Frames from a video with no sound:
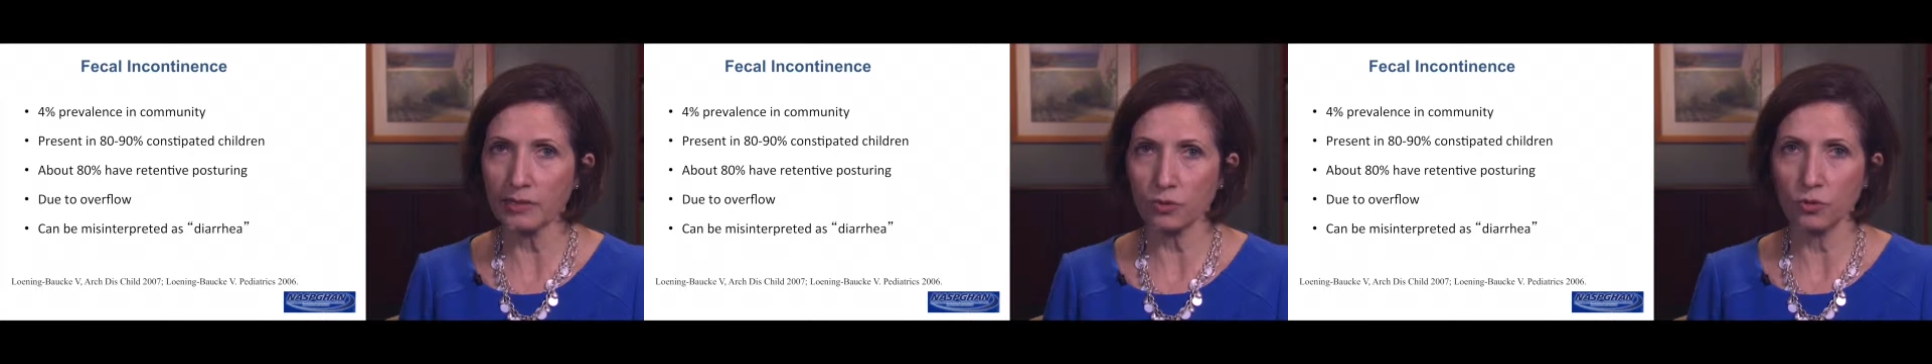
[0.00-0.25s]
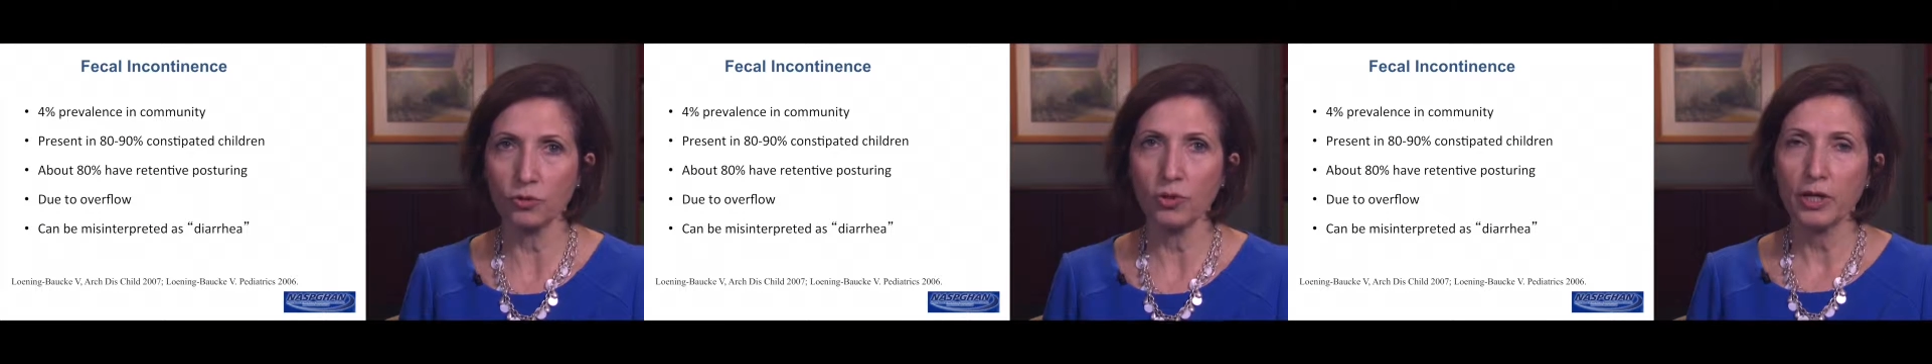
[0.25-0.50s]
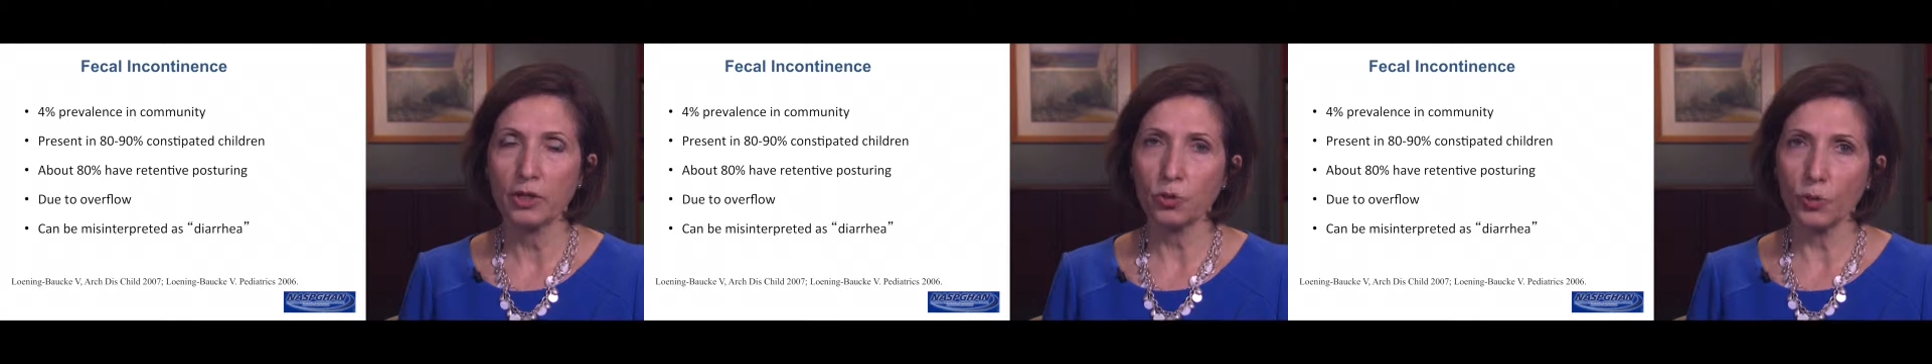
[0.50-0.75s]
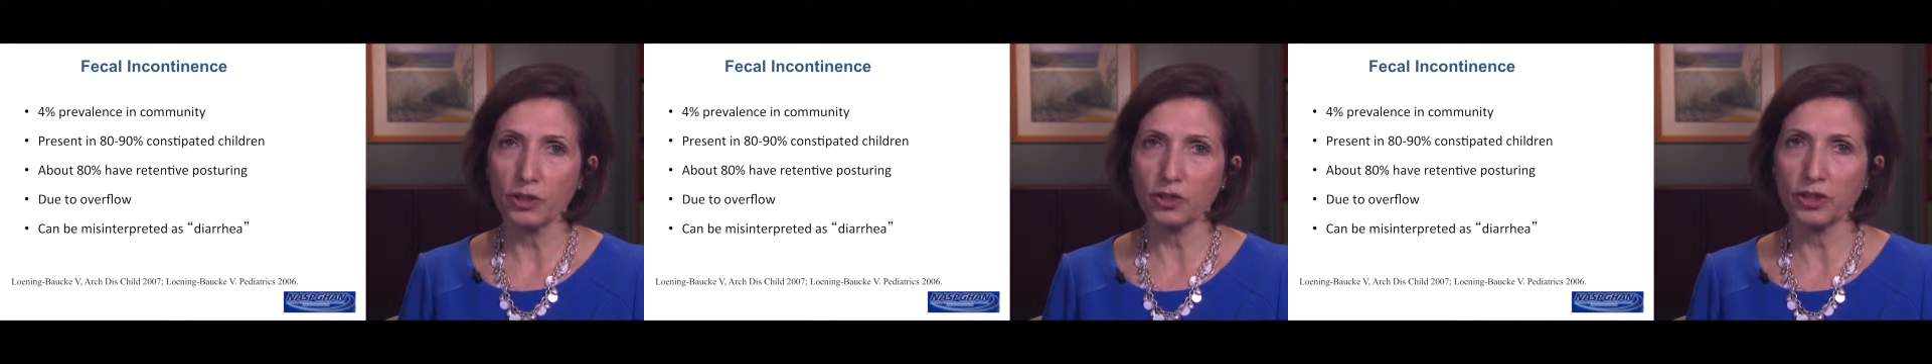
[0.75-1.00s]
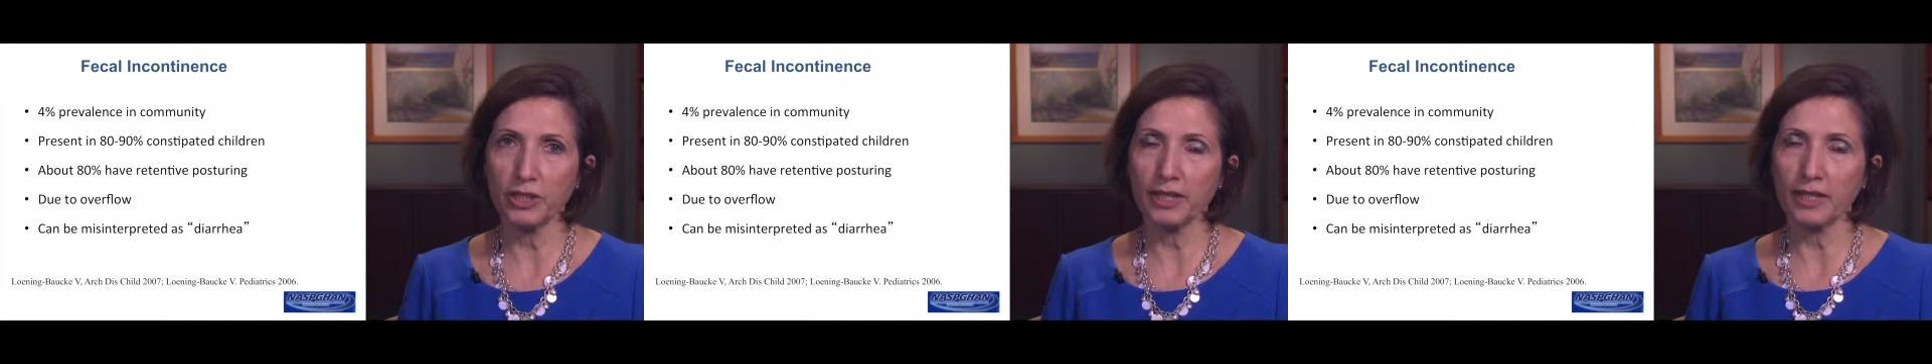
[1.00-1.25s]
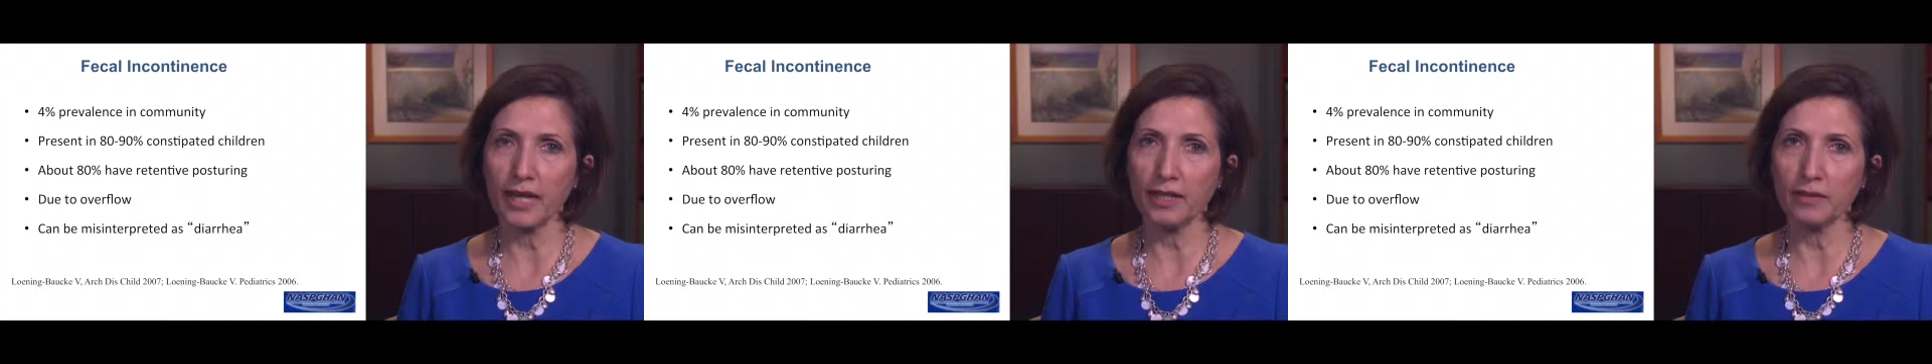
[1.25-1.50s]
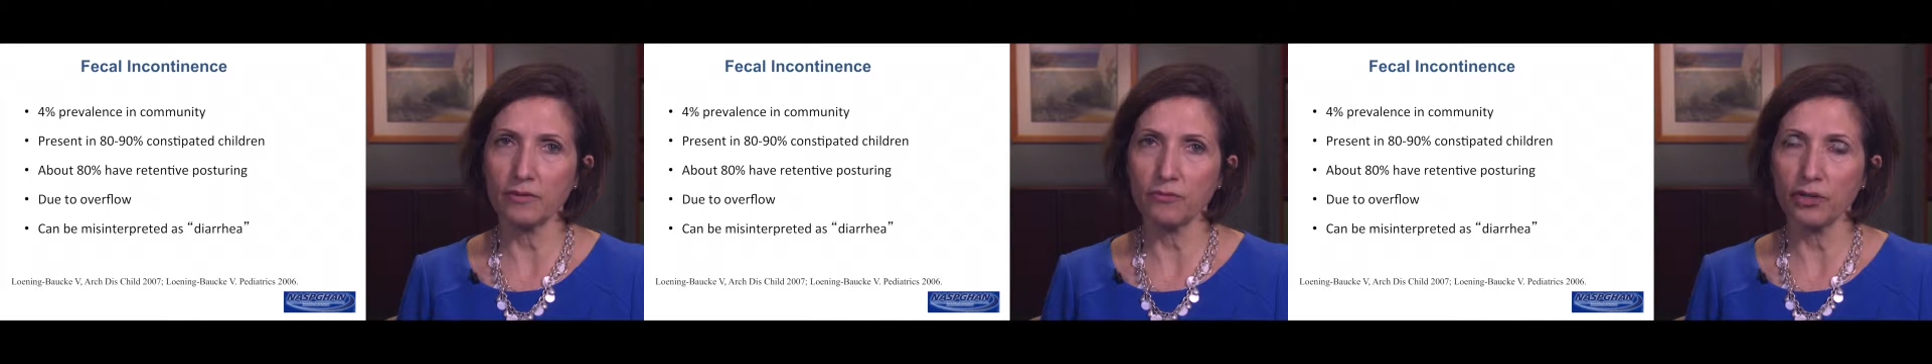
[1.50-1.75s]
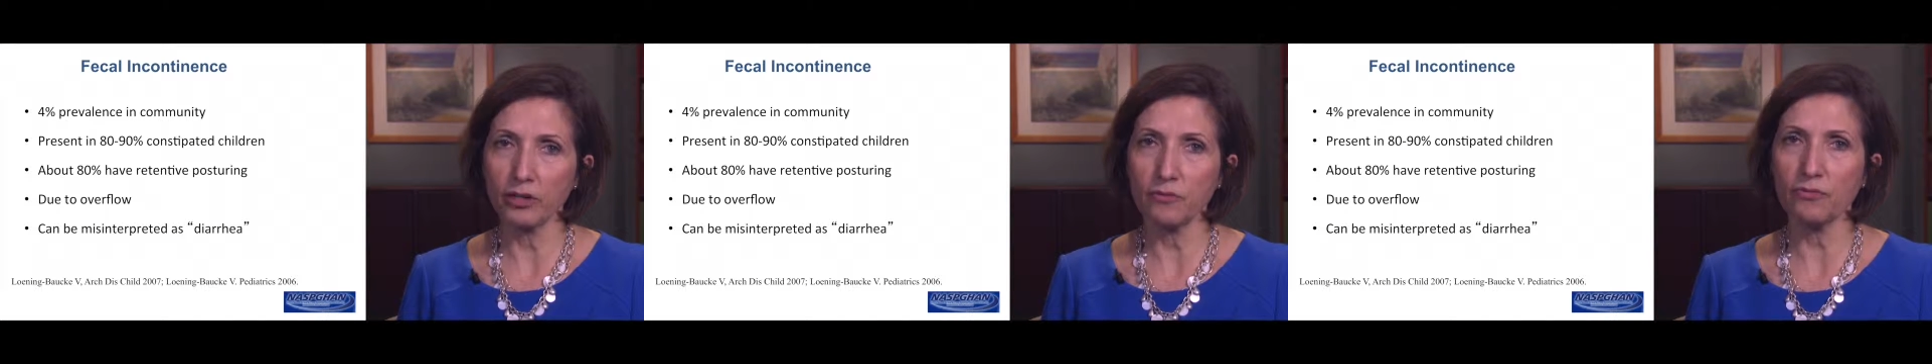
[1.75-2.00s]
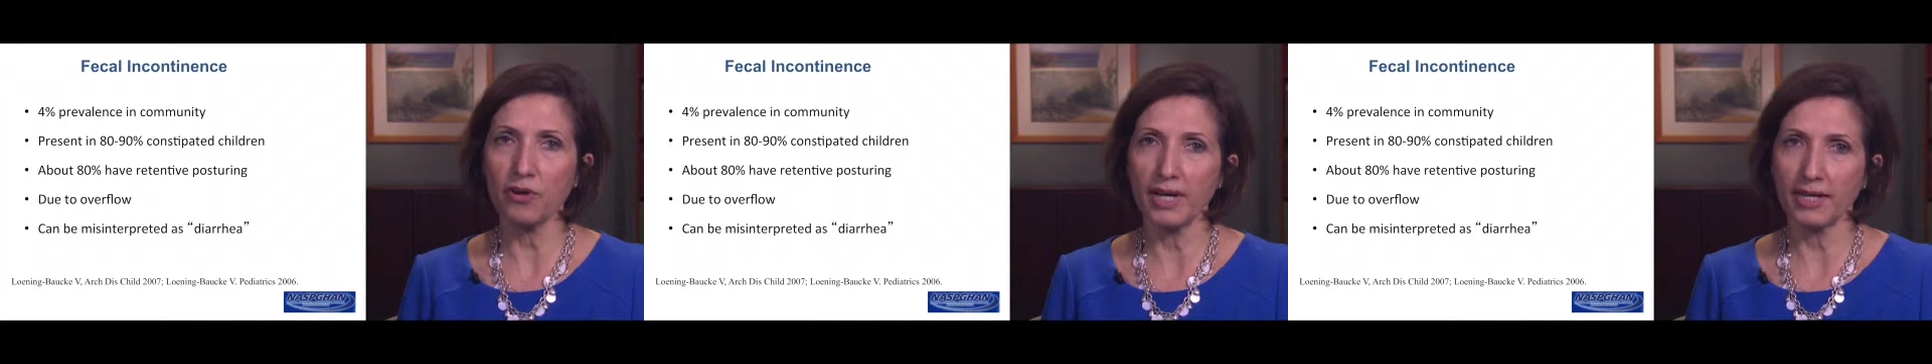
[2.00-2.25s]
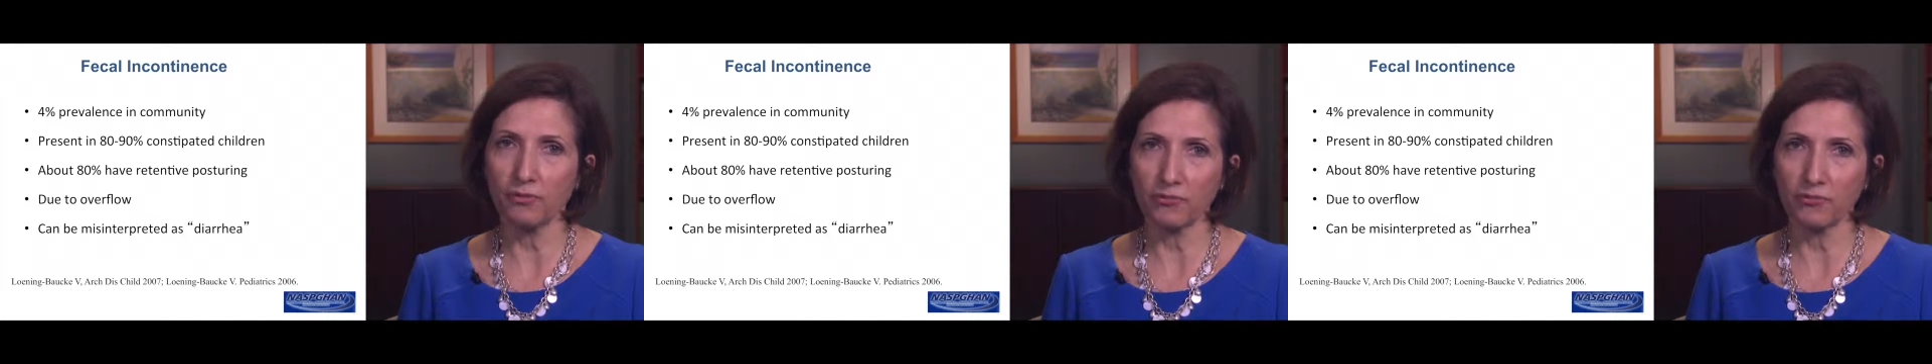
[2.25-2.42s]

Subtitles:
So questioning and verifying